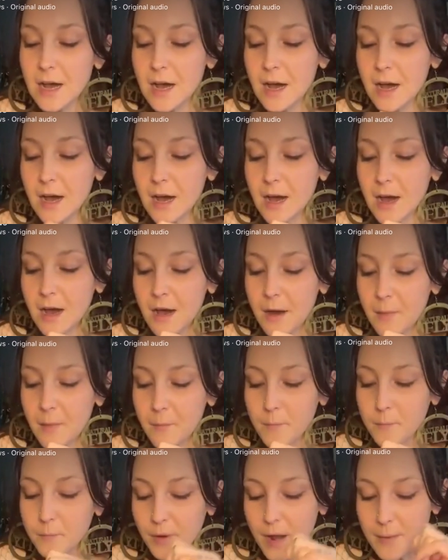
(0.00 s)
But
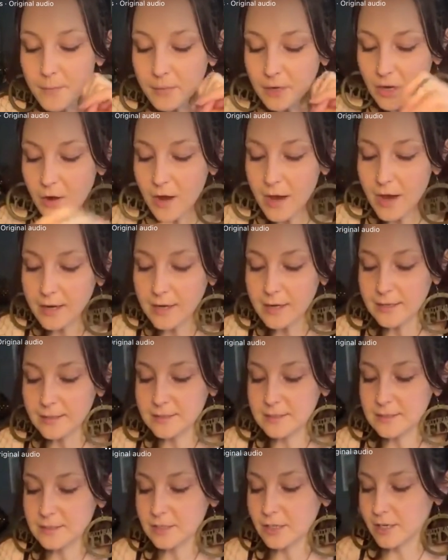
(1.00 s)
I'm going to go ahead and
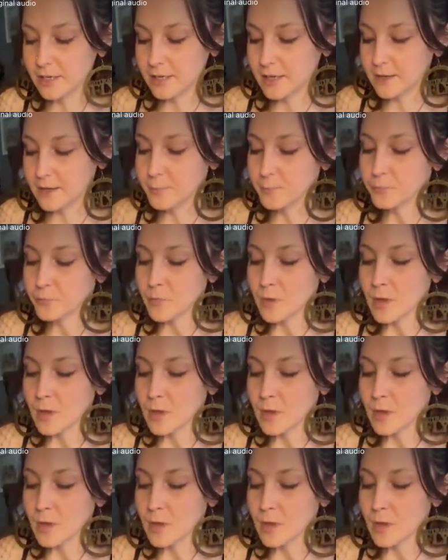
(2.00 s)
get started.